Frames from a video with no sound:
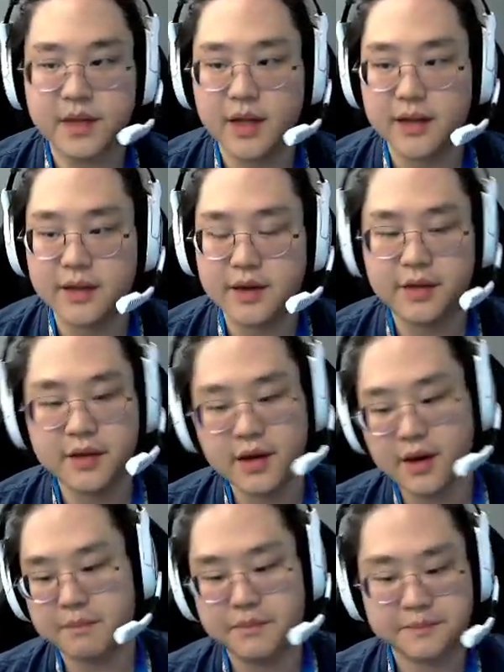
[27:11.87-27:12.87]
Then they end the
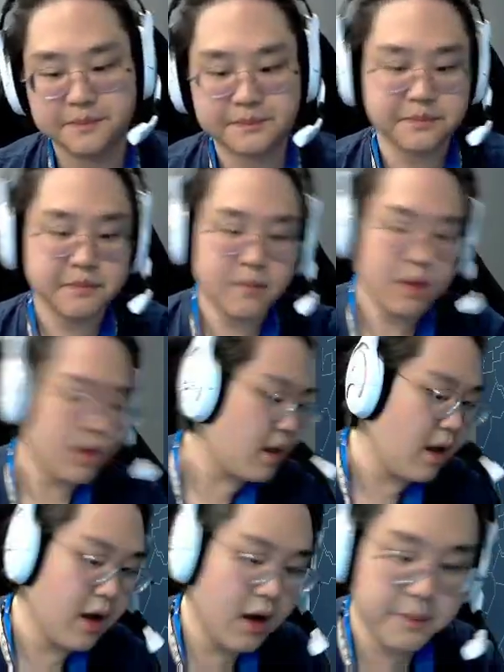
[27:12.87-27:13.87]
game.
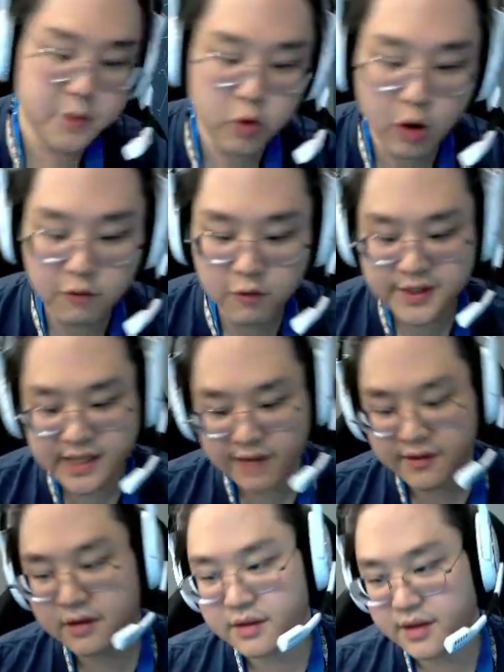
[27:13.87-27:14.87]

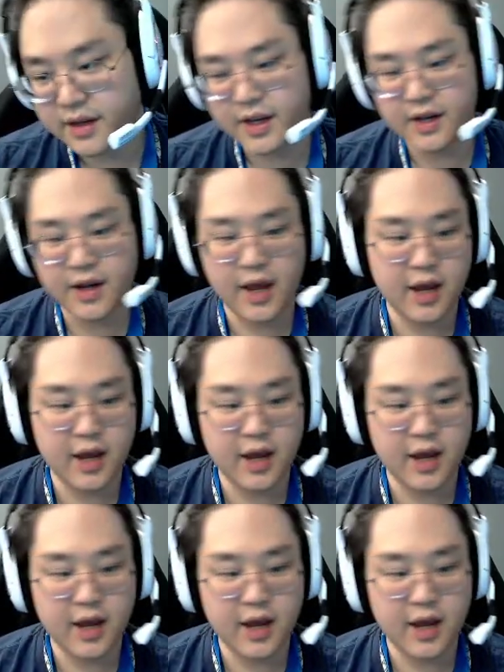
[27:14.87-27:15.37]
12-1-7 in a